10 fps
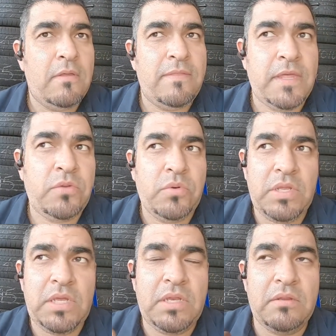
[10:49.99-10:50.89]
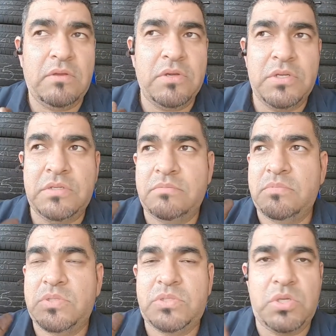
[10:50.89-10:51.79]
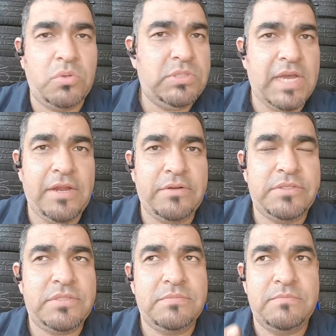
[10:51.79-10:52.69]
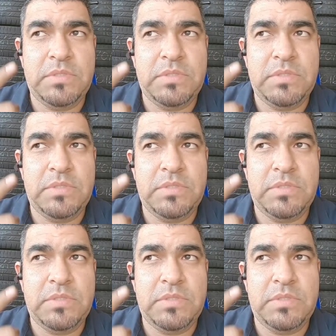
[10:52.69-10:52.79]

then you need good snow tires,